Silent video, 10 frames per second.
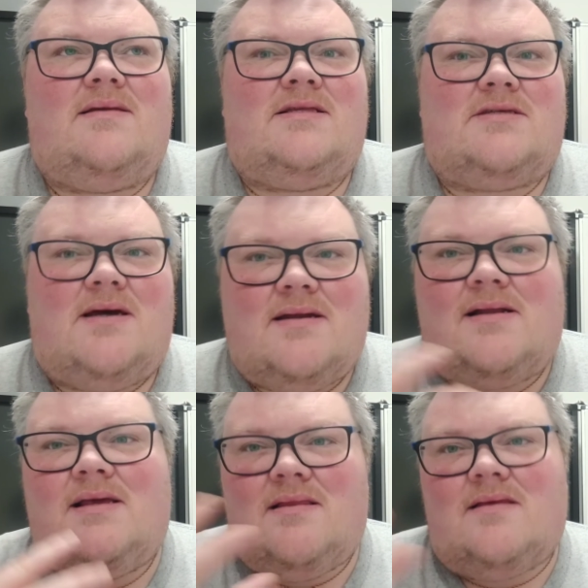
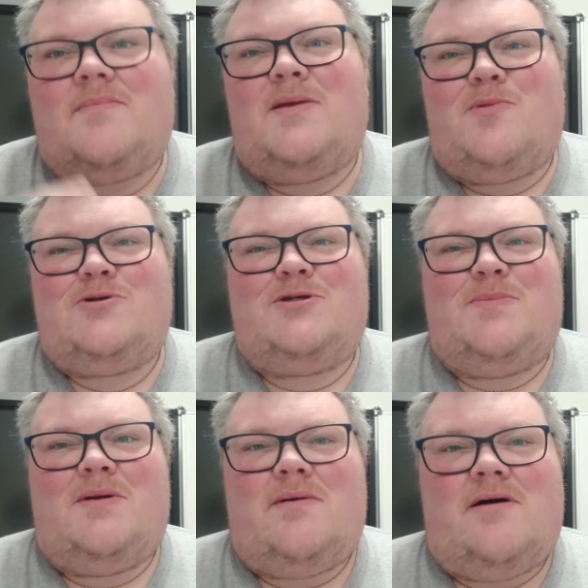internally that people should
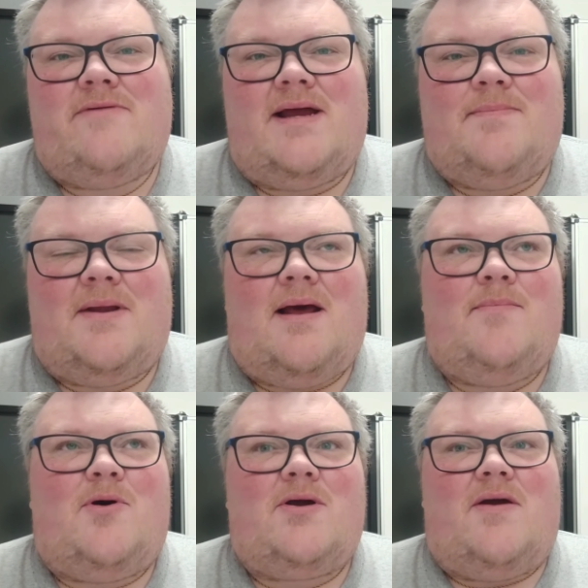be well read, but I'm
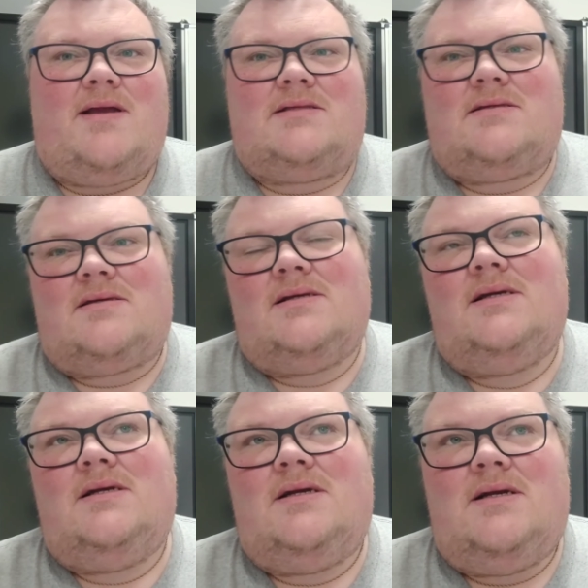not going to
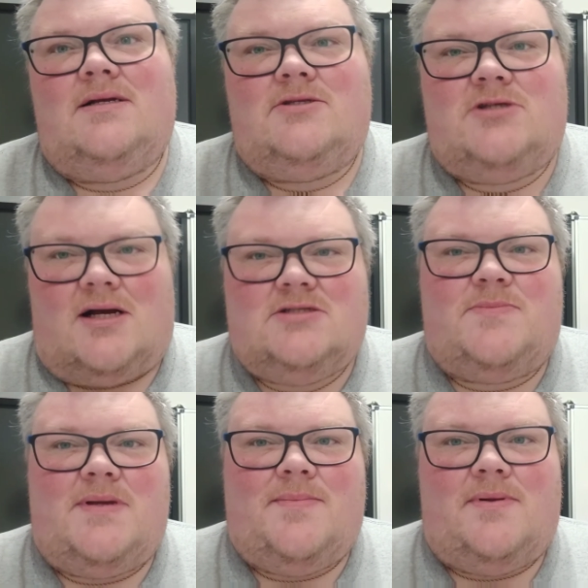
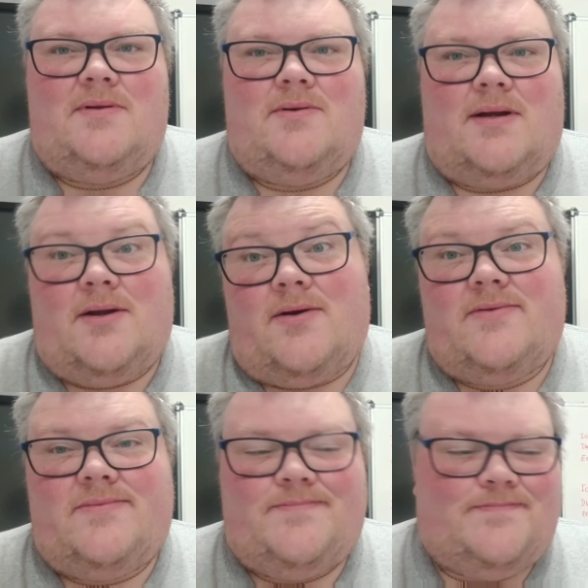judge people who are not.